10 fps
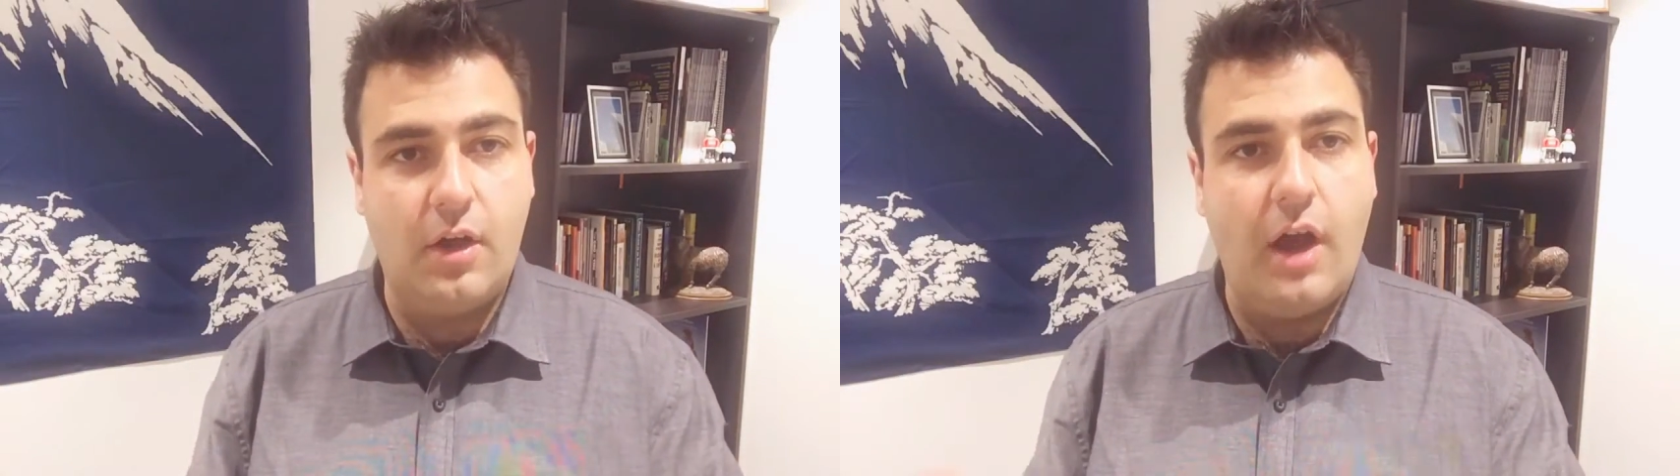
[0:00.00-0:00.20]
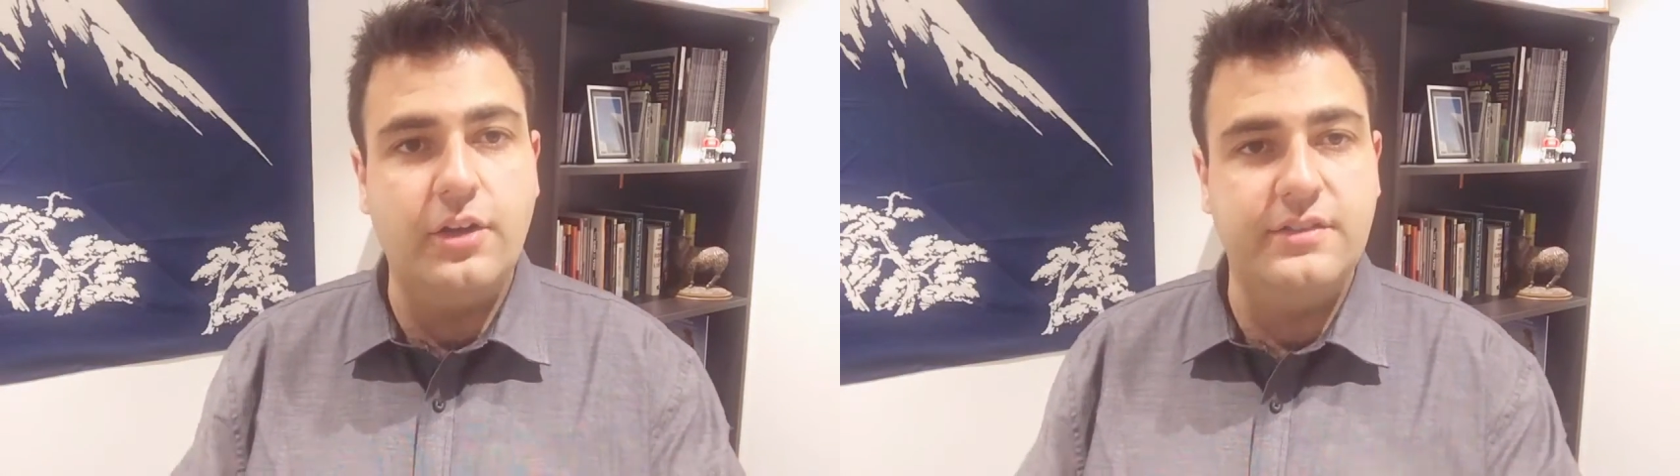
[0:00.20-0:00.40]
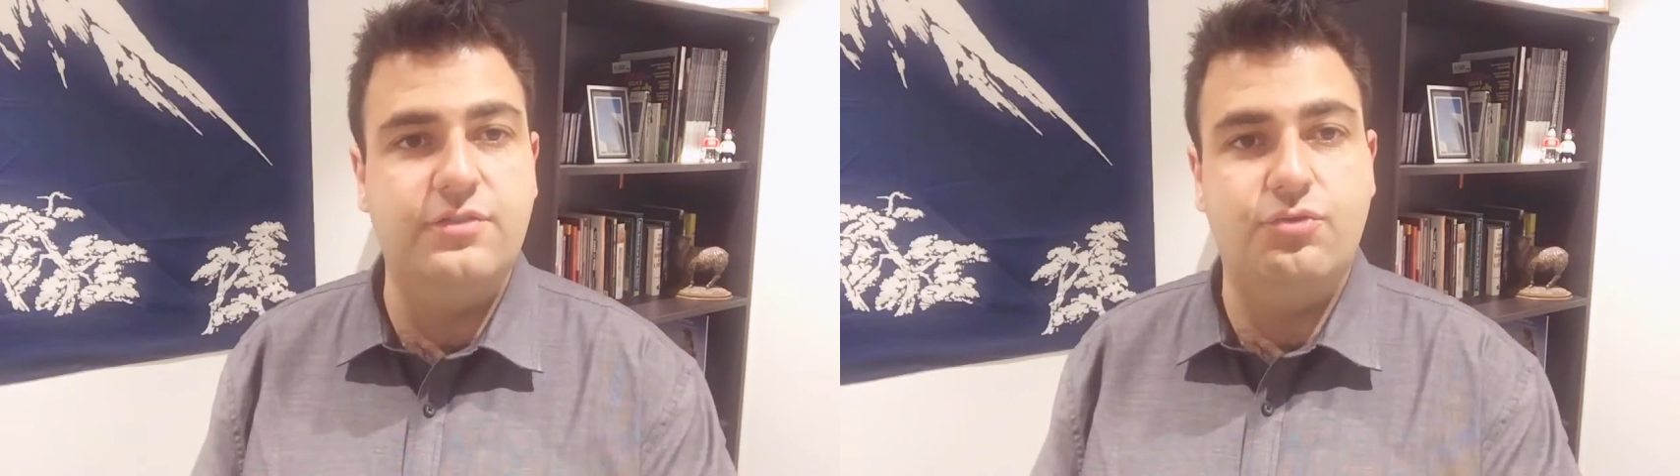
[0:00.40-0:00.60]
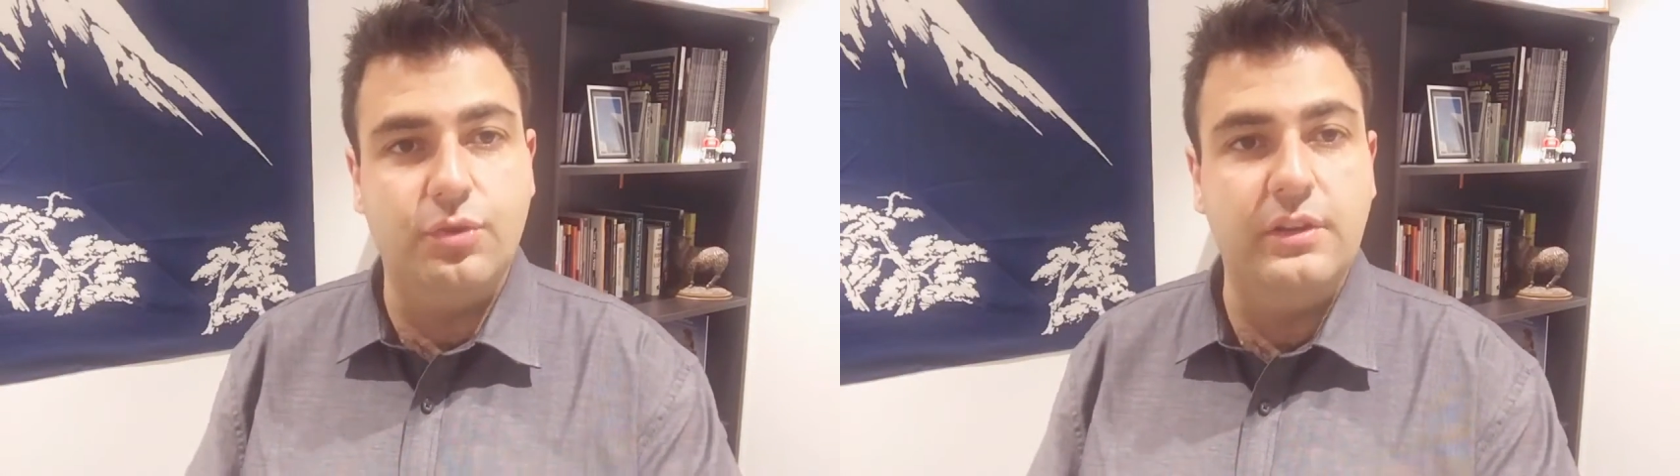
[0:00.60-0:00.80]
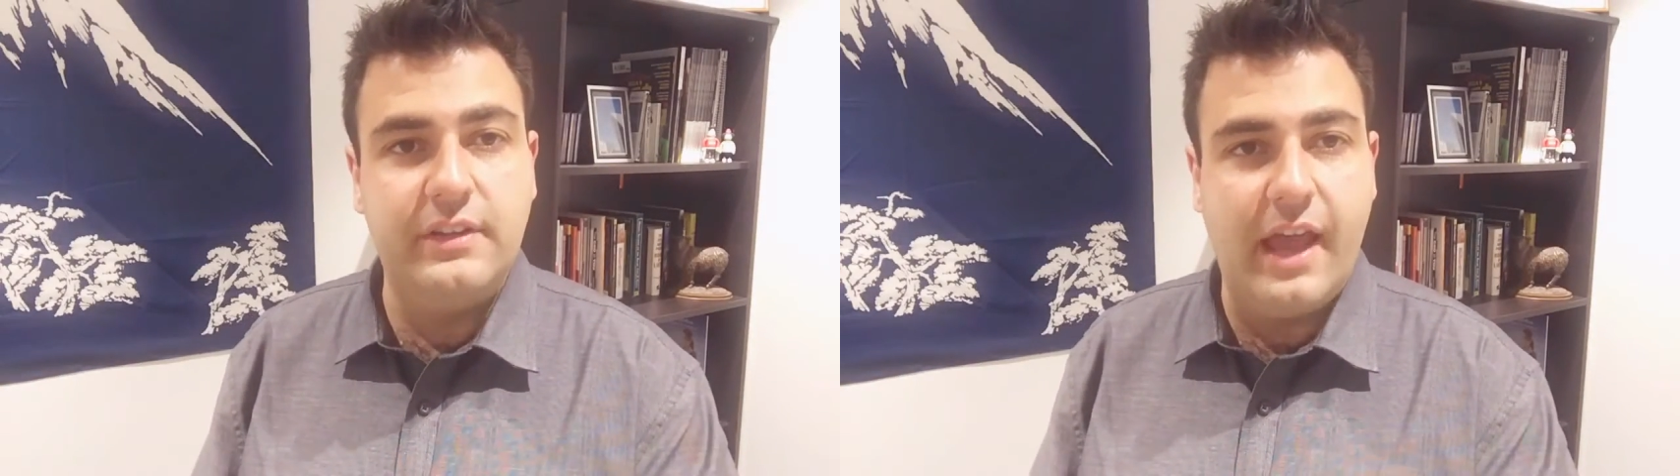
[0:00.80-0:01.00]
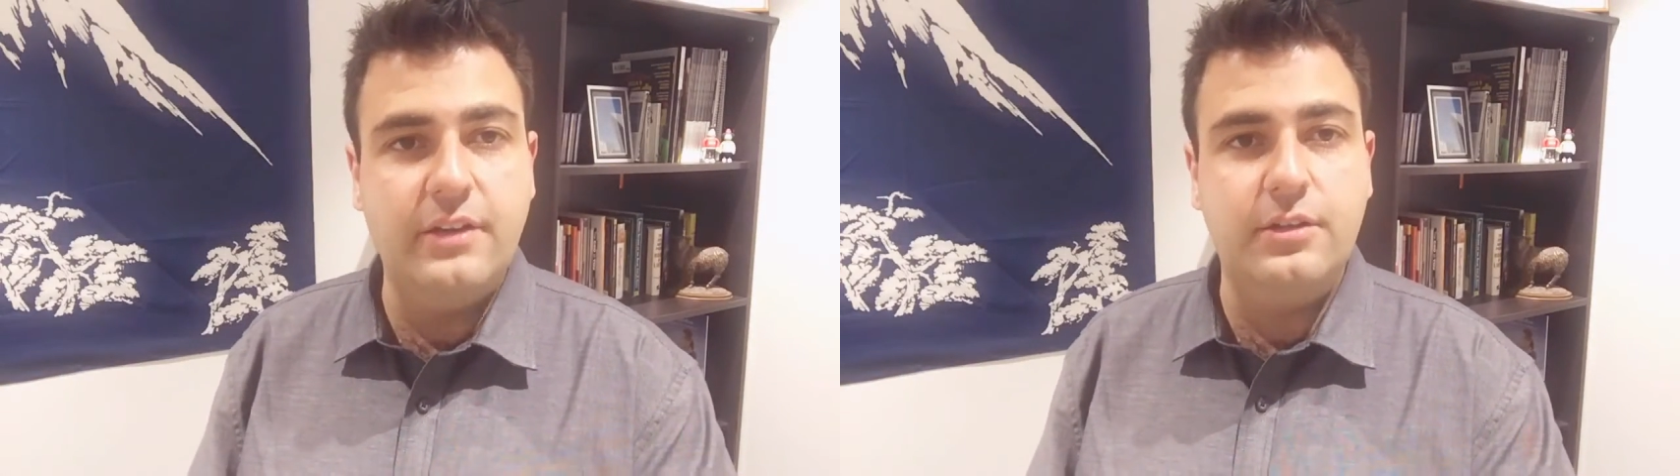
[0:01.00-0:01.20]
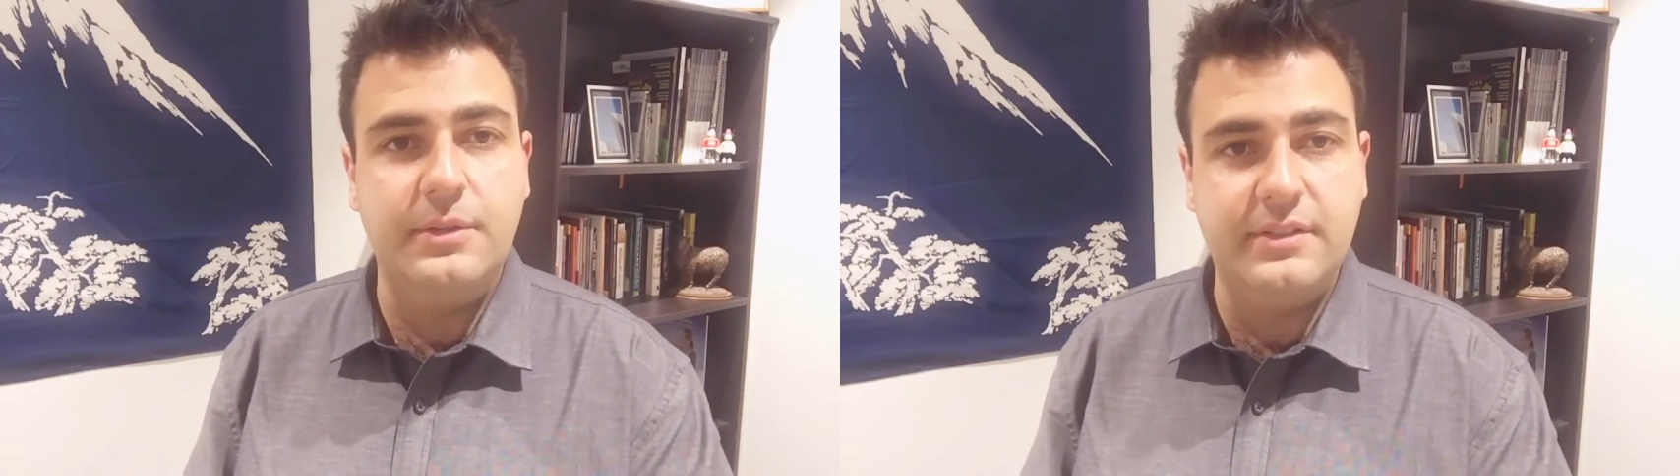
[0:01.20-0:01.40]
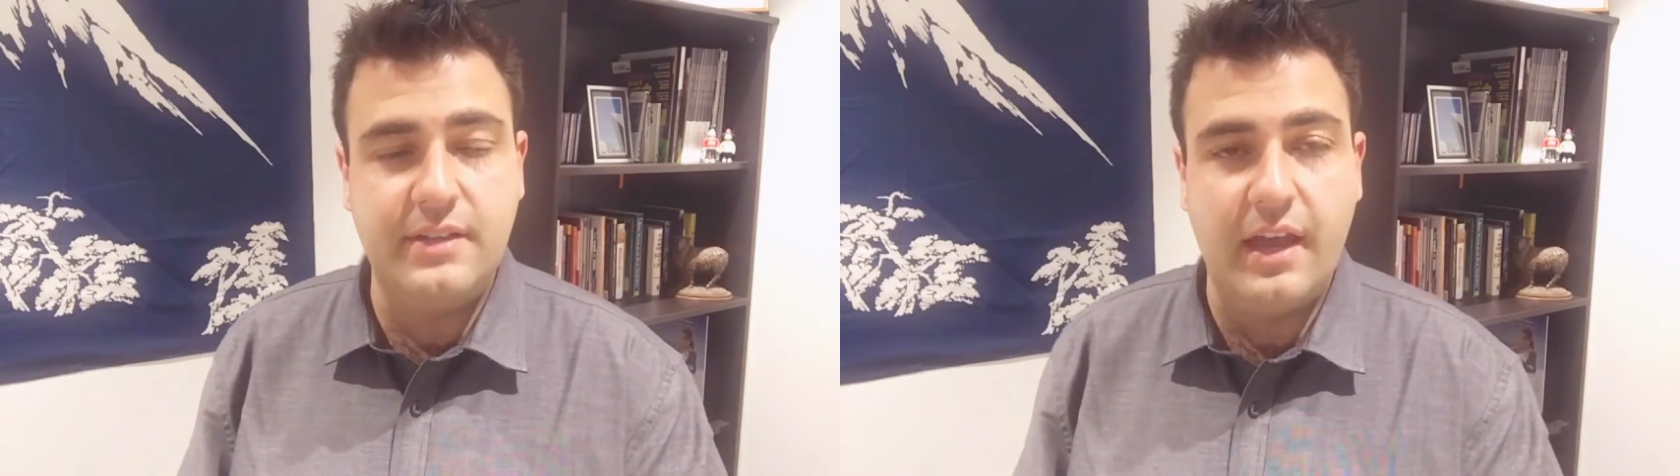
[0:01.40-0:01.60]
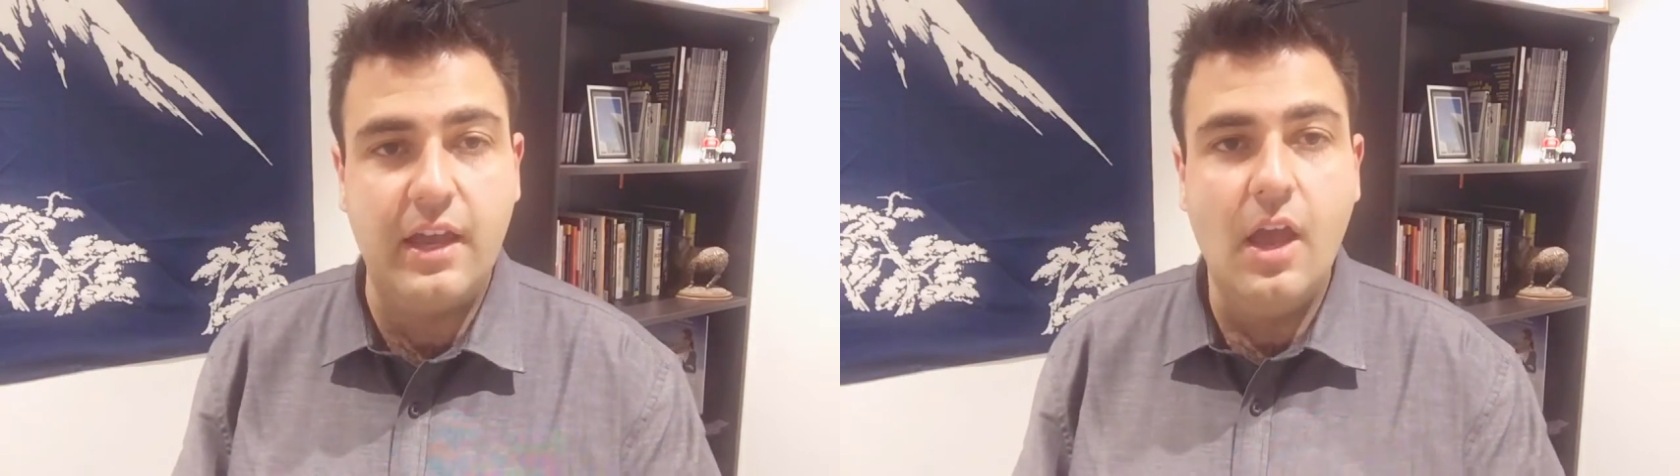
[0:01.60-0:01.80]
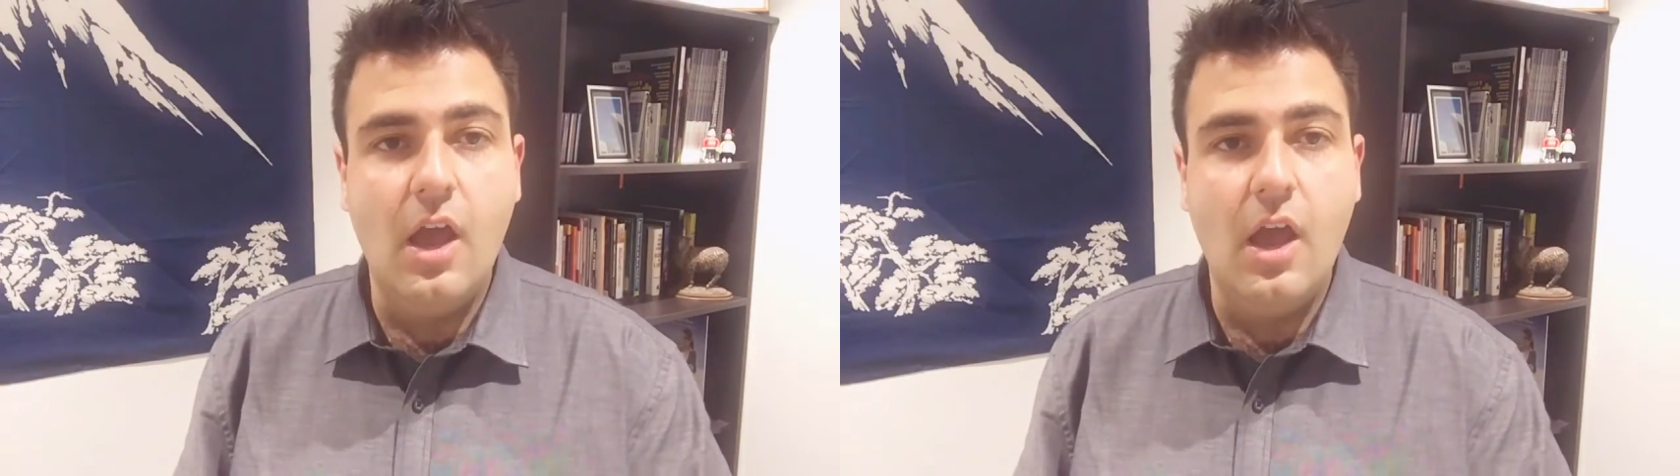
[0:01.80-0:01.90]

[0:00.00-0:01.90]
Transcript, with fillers: of drill down to and say,